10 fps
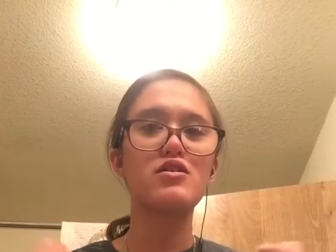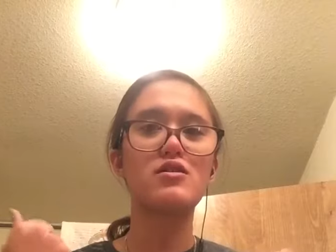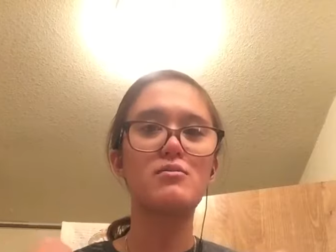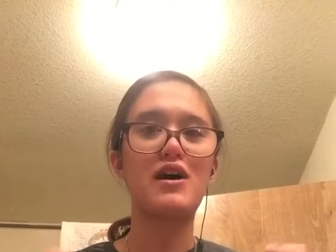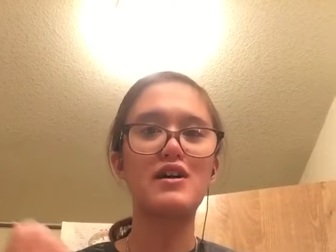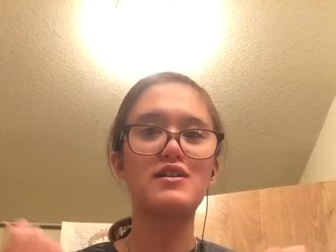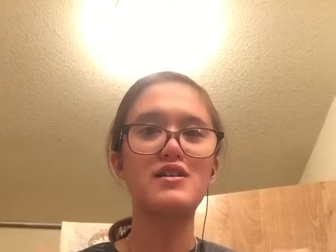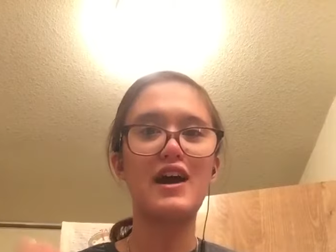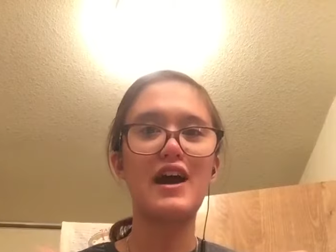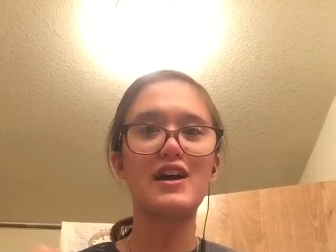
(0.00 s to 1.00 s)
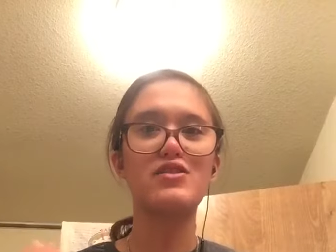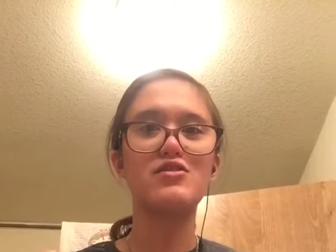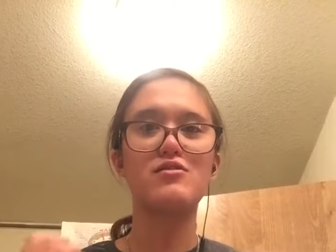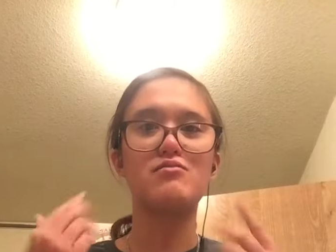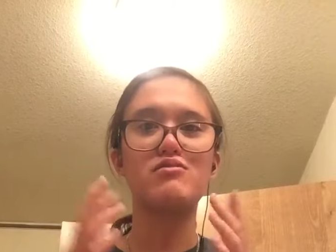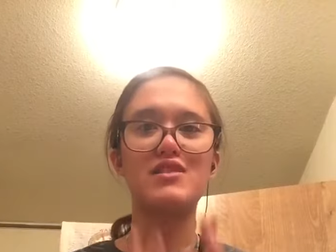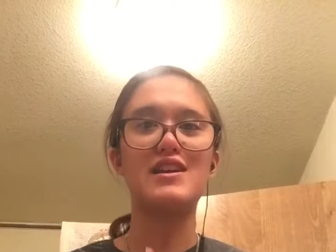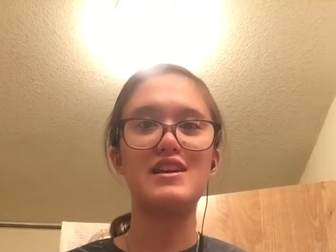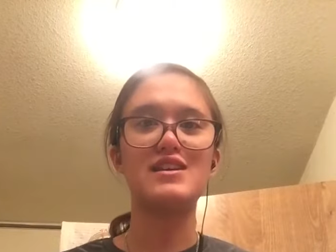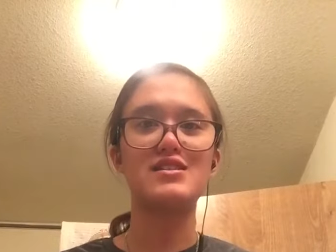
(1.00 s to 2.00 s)
to my channel
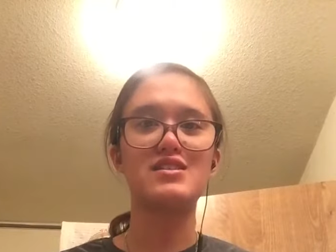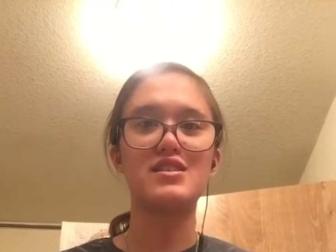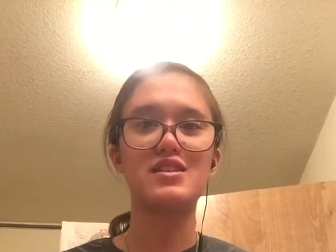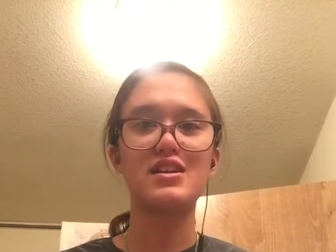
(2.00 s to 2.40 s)
please